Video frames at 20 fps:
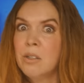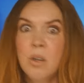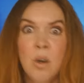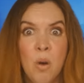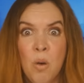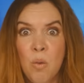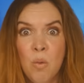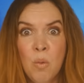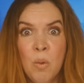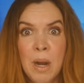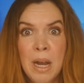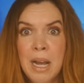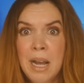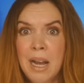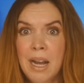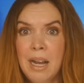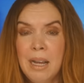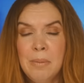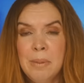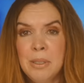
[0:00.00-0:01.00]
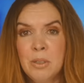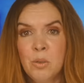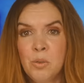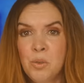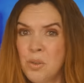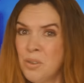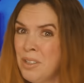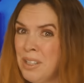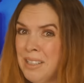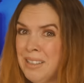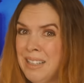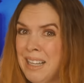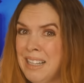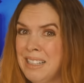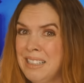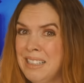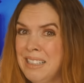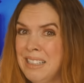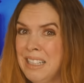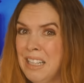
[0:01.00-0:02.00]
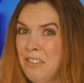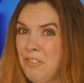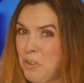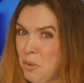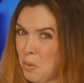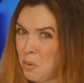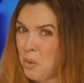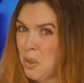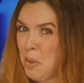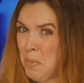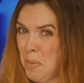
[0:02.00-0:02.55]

No, I mean, don't you think that if you were a